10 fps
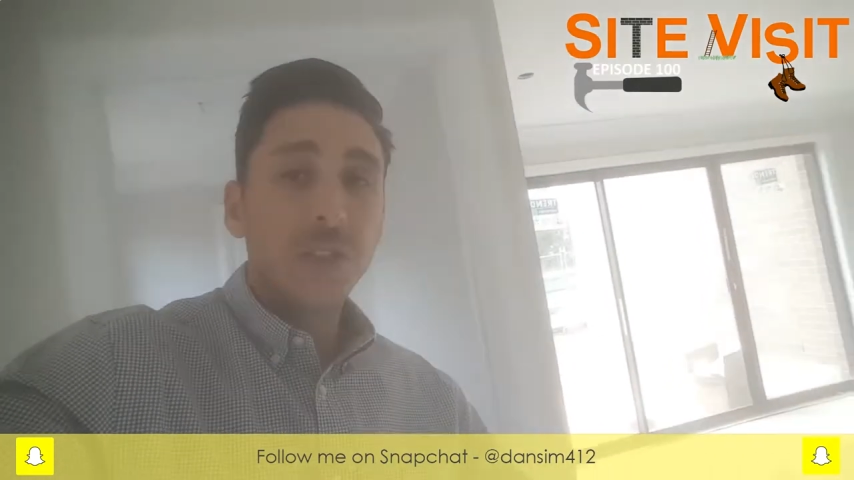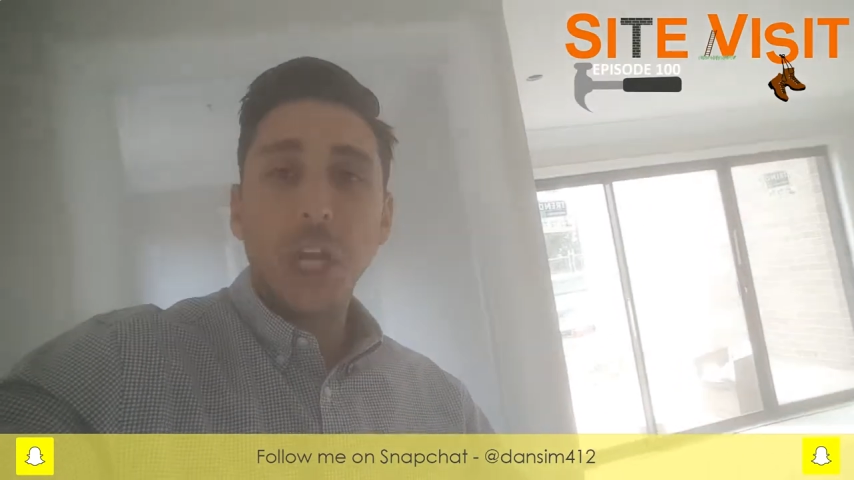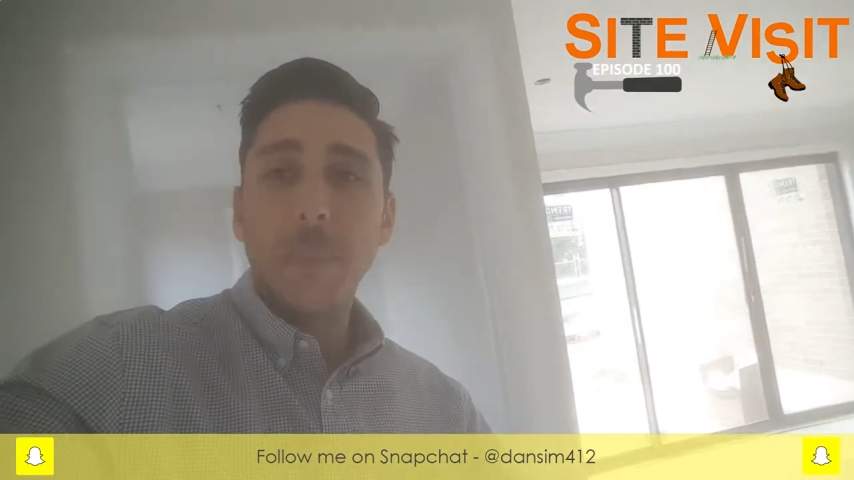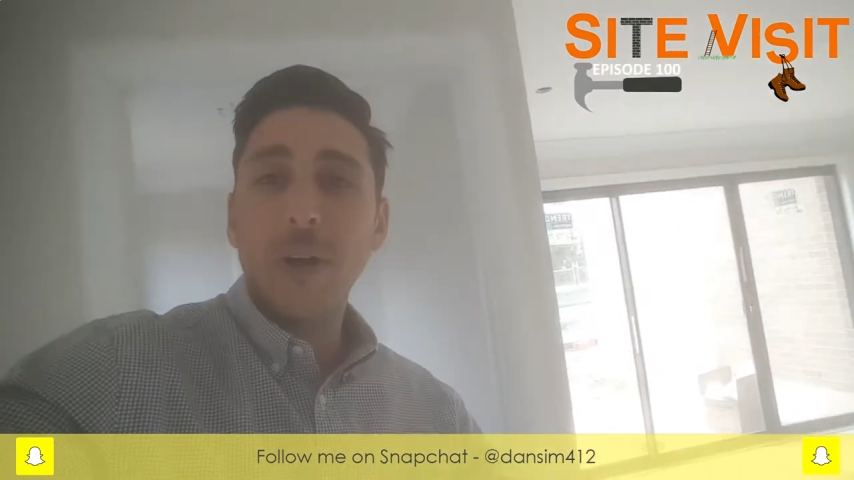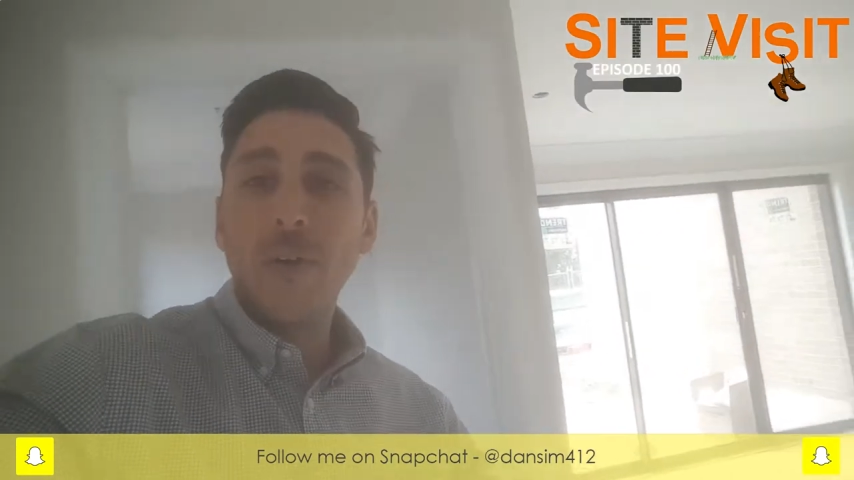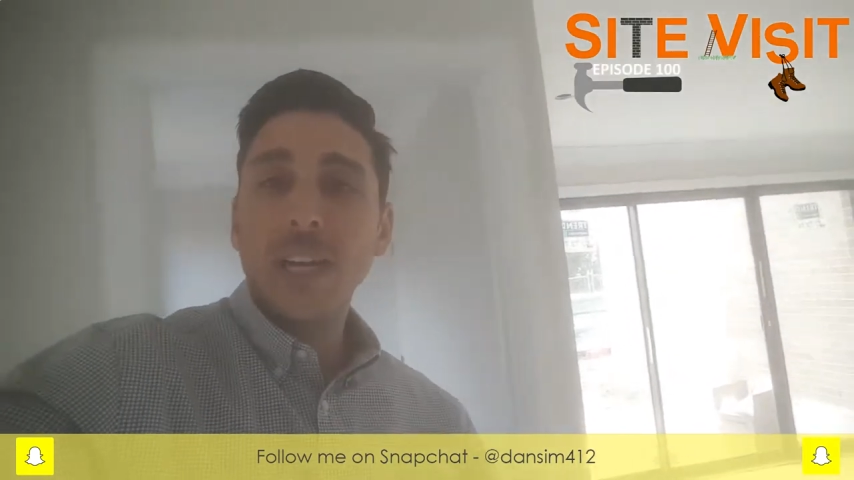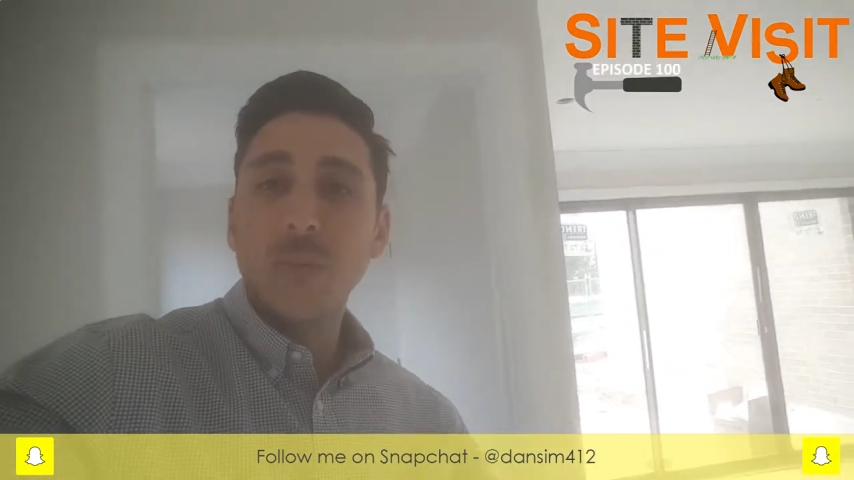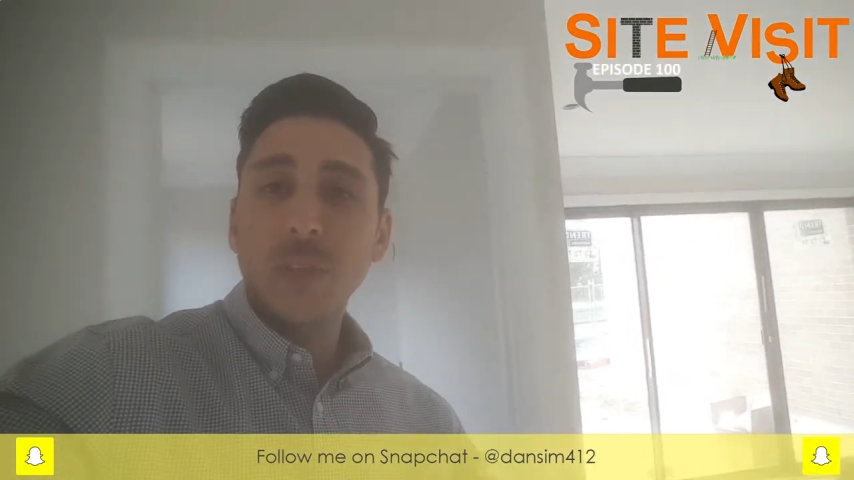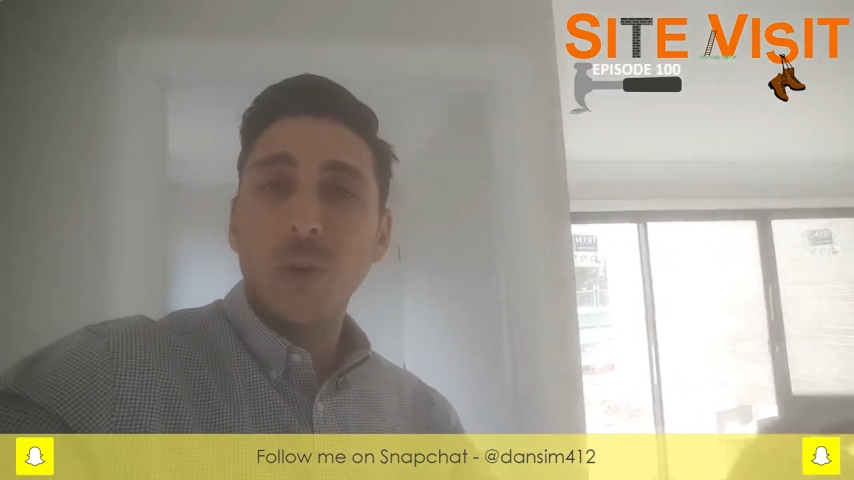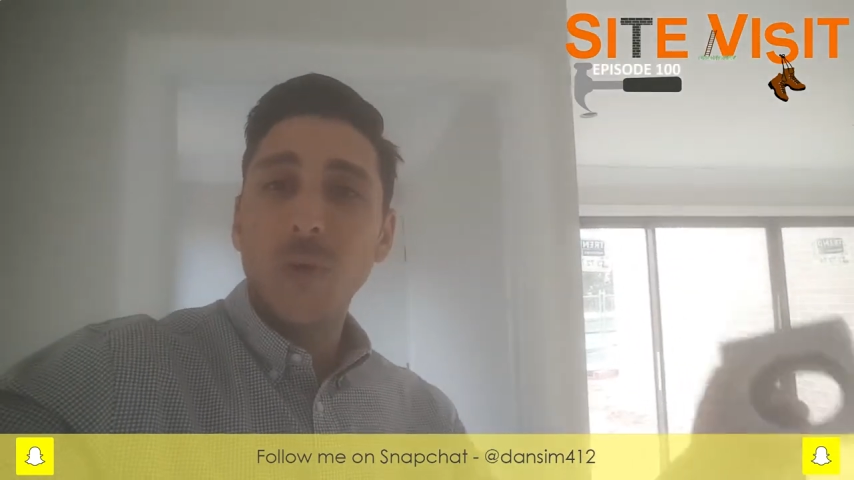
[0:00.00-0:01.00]
type of
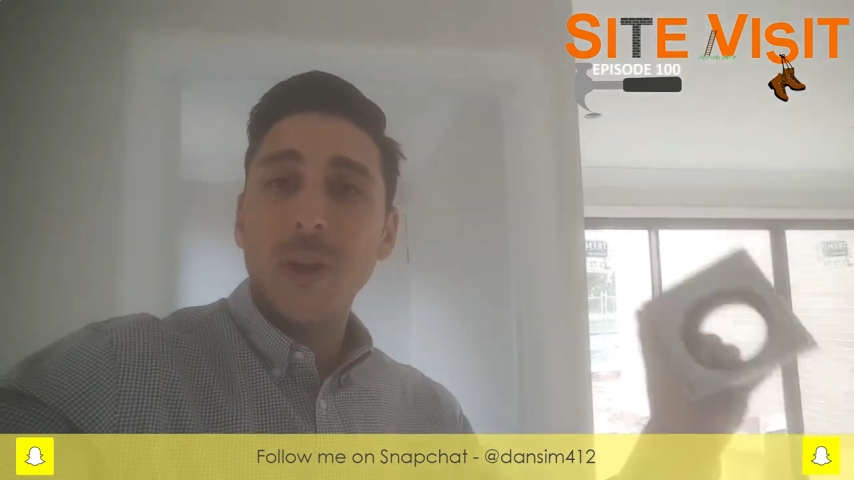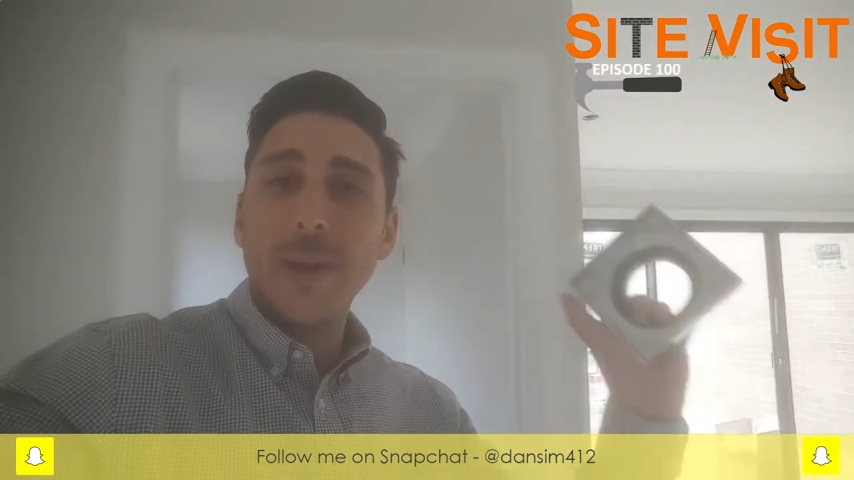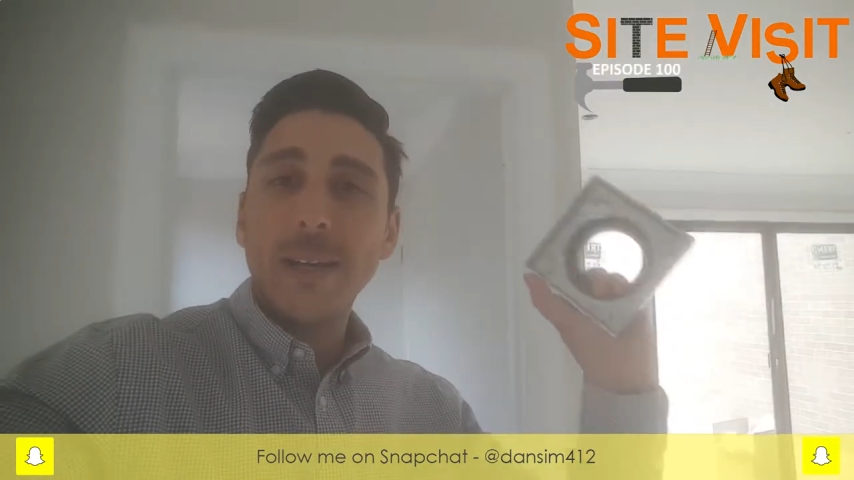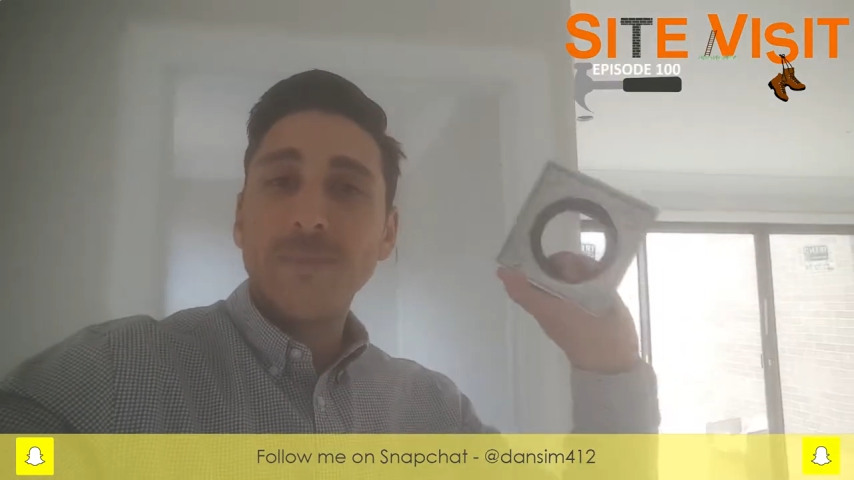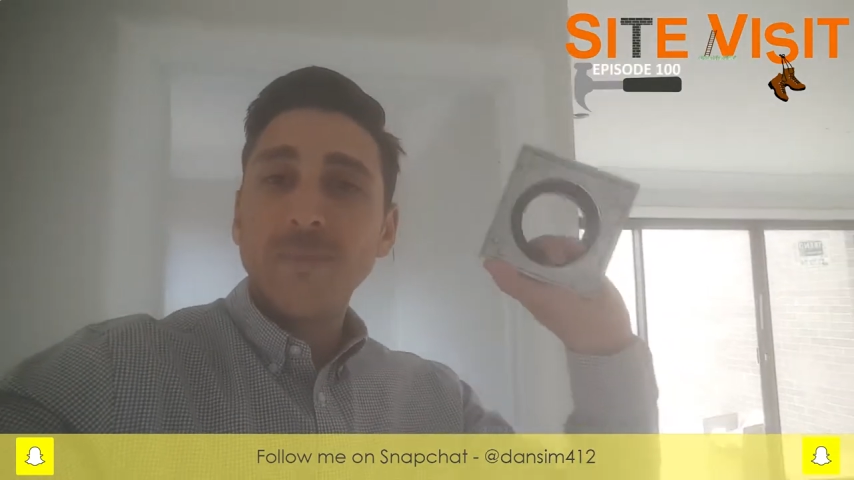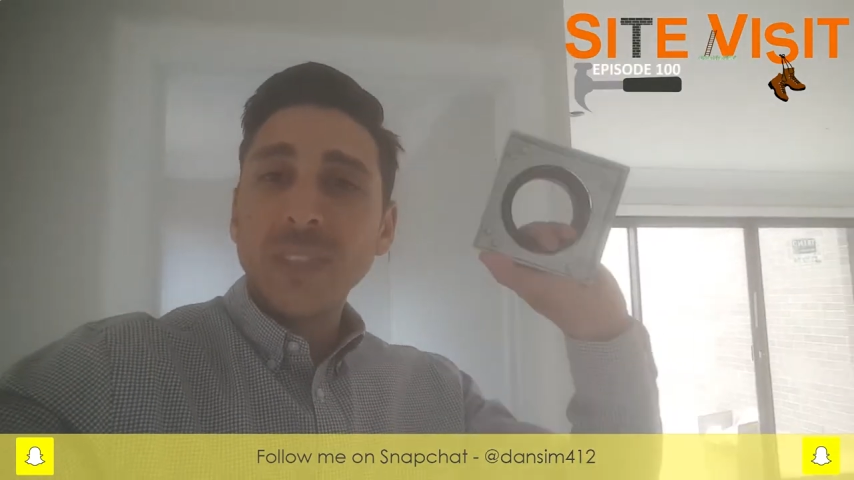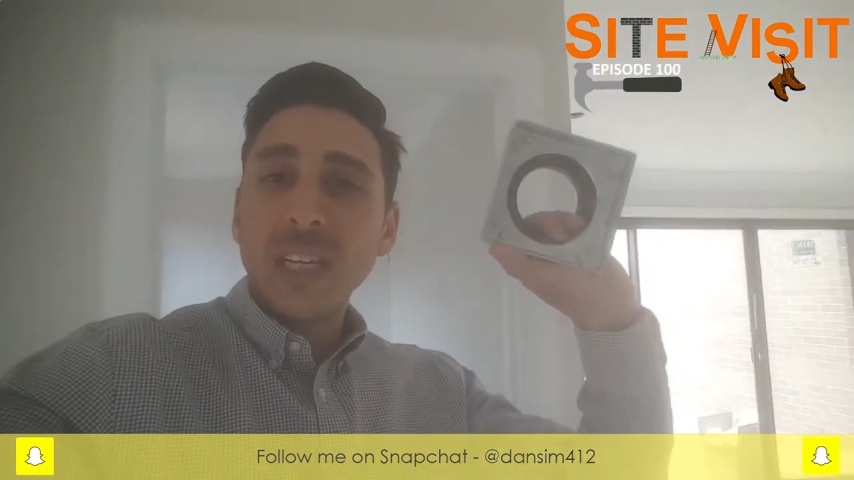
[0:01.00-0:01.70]
grates we're talking about.